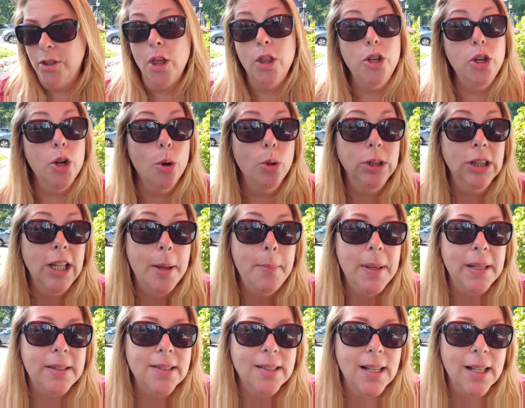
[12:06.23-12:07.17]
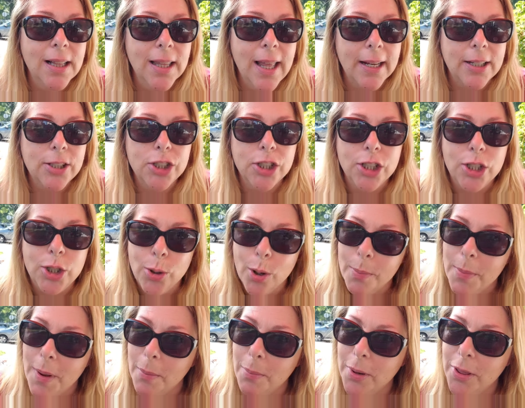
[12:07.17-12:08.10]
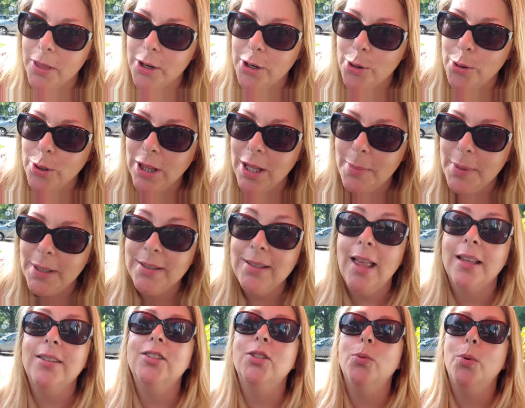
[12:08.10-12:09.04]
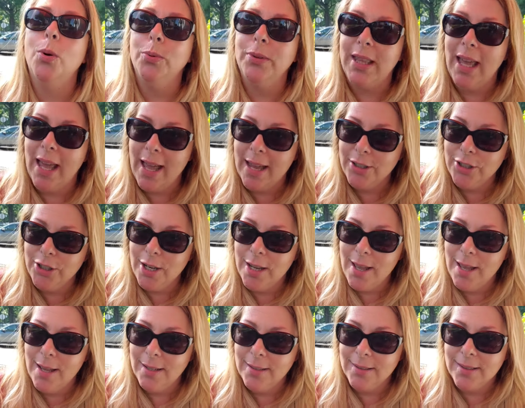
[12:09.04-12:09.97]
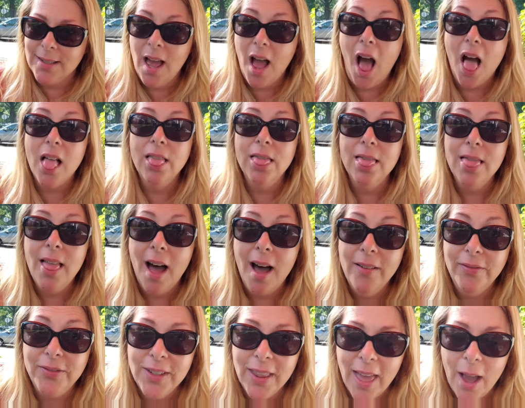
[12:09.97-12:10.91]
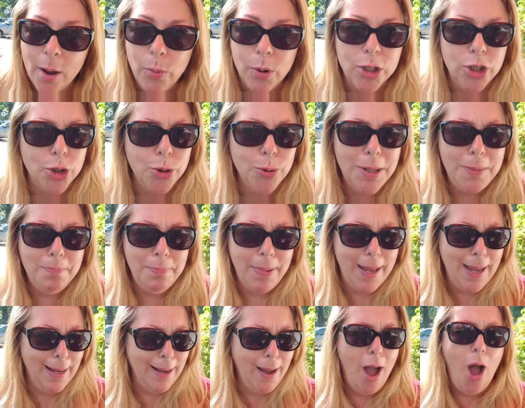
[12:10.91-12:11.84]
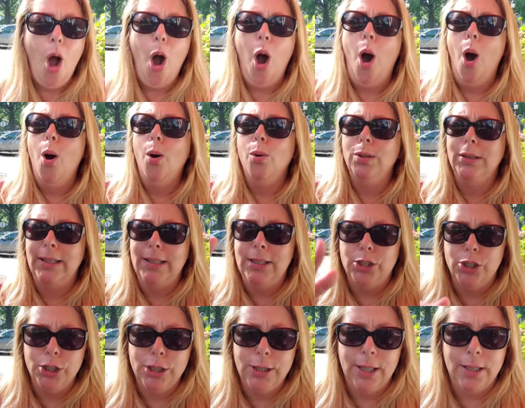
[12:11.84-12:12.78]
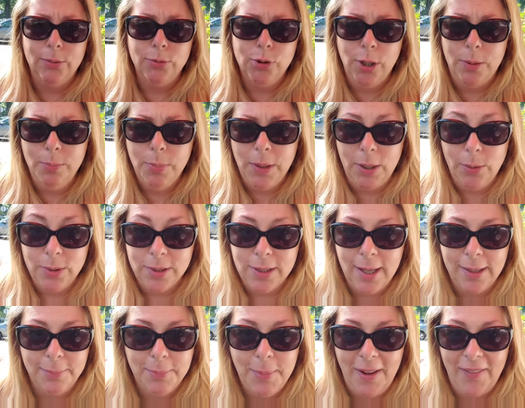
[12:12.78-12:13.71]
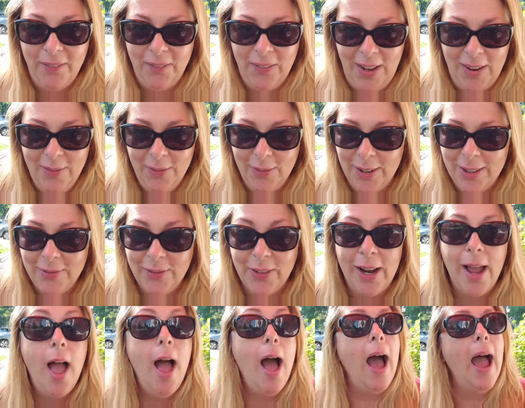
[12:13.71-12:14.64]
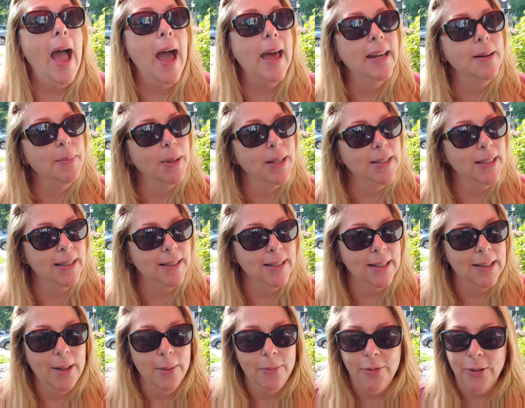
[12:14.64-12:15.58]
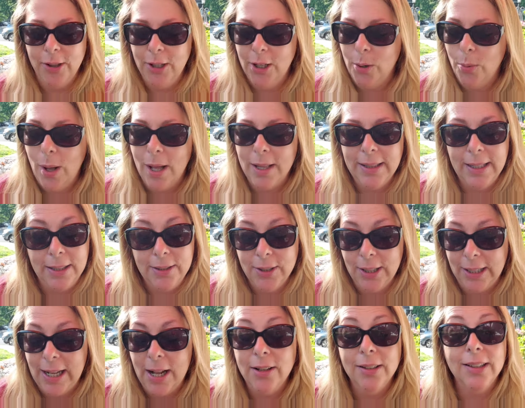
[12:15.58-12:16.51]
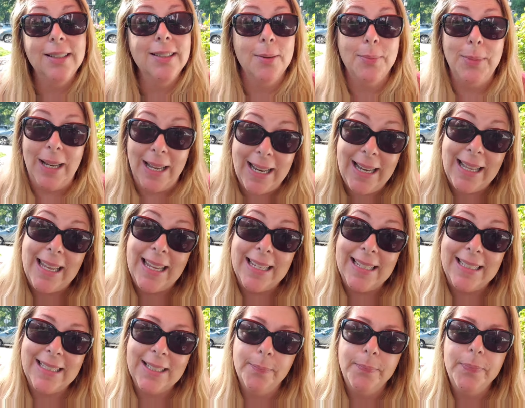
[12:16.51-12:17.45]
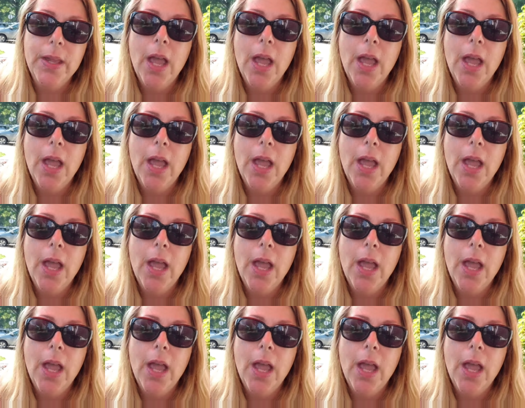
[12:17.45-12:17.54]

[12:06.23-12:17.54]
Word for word: No Limits collection. Do you remember the No Limits? That's the one with the hashtags. Loved that one. Dream Big. Holy shit. Dream Big was like my favorite. I had it at my Scentsy Club for a little while and then I took it out because I'm an idiot.